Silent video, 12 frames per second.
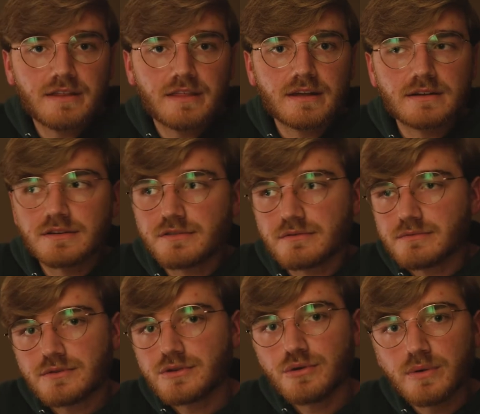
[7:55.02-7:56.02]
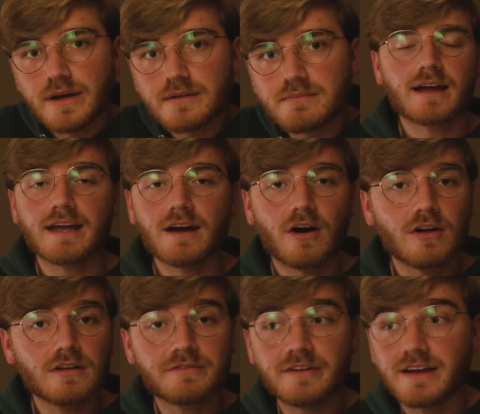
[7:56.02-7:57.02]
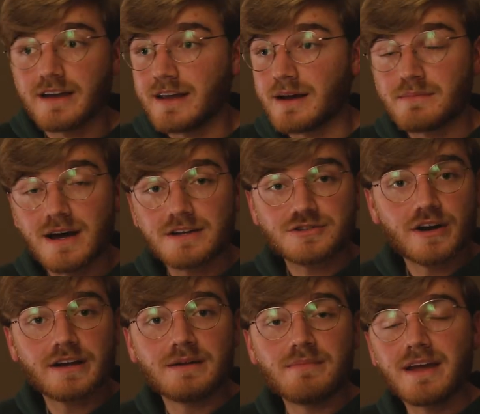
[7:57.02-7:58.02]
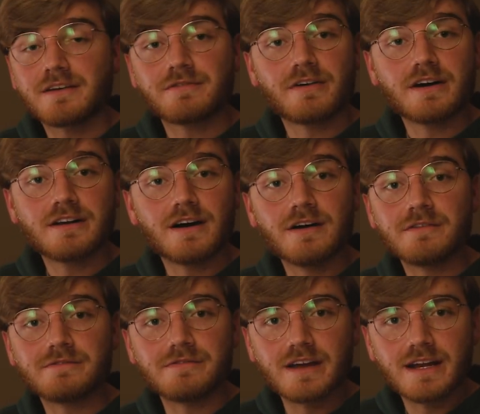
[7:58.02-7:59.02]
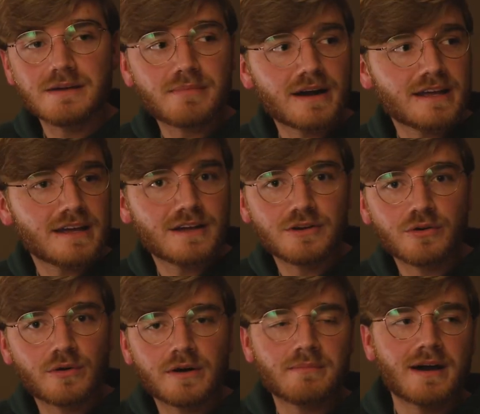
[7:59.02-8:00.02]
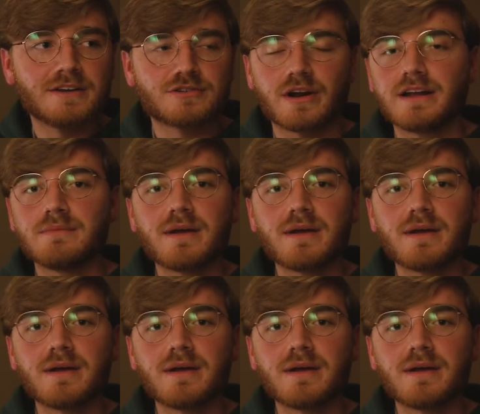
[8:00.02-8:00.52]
then do it. I get all of it, and I'm not trying to make fun of anybody, nor am I trying